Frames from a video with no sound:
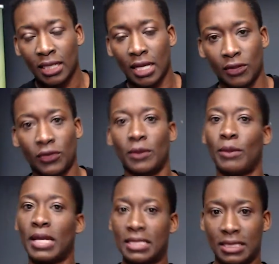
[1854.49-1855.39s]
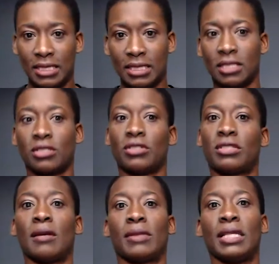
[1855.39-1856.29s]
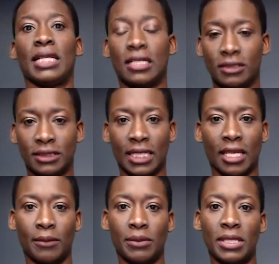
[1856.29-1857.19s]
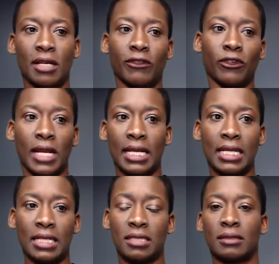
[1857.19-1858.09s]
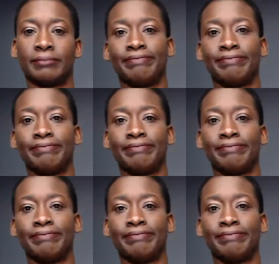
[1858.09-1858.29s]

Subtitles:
other than medicine, that there's something else that can be done for headaches.